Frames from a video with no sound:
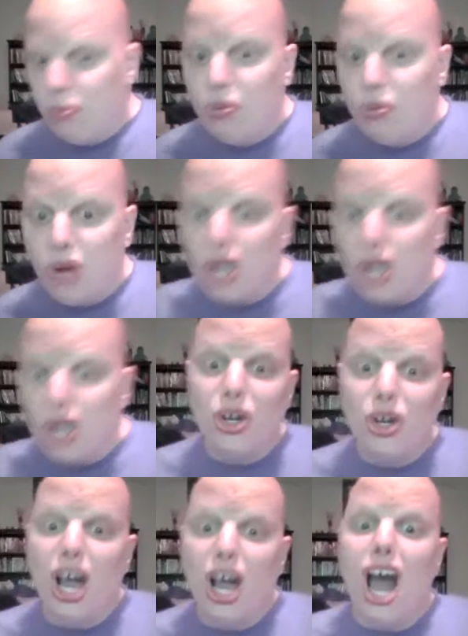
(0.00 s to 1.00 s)
Bro,
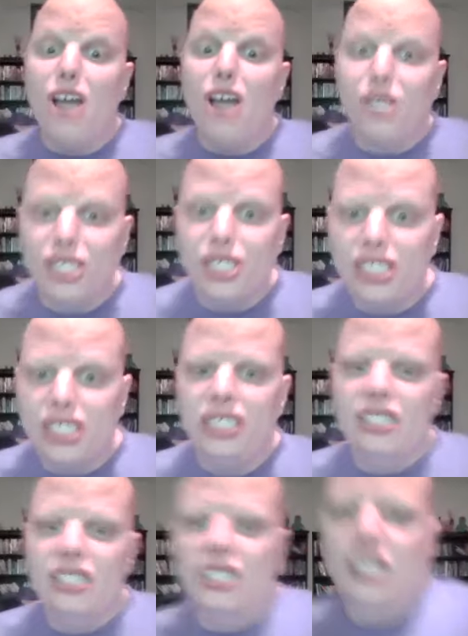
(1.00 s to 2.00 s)
I
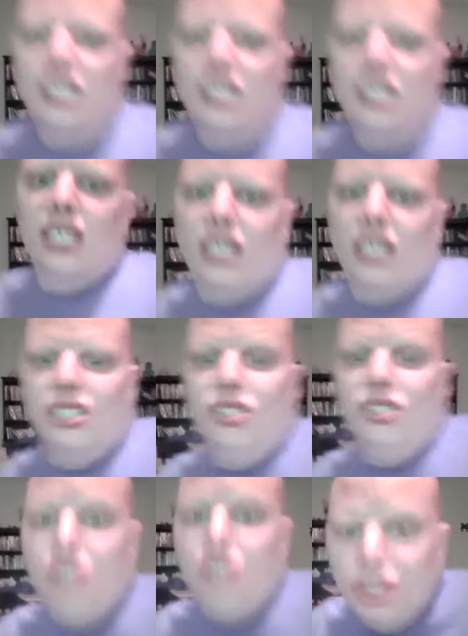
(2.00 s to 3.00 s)
heard
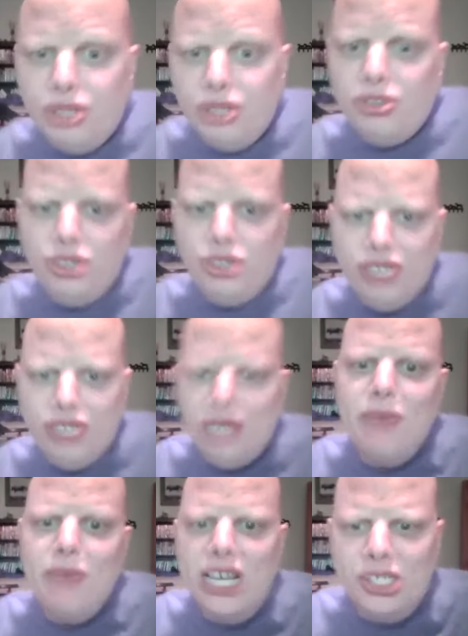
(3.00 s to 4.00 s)
new 2D
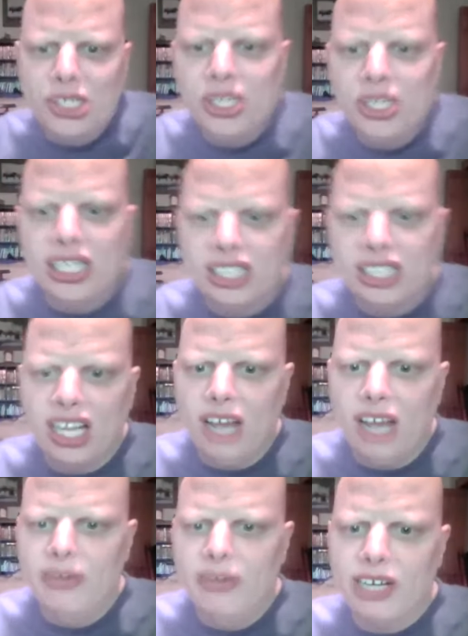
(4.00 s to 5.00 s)
Metroid
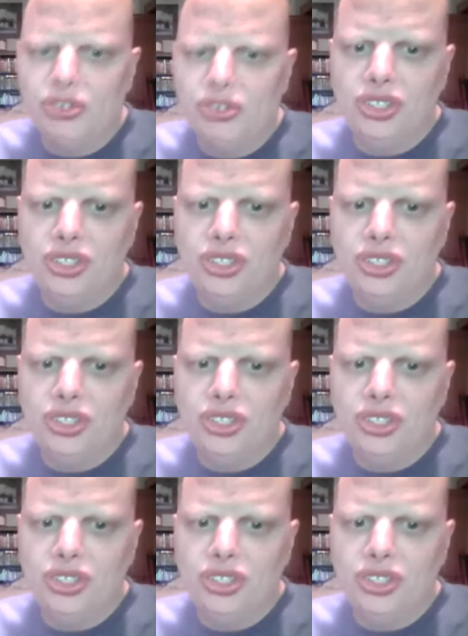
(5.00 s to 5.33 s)
coming out,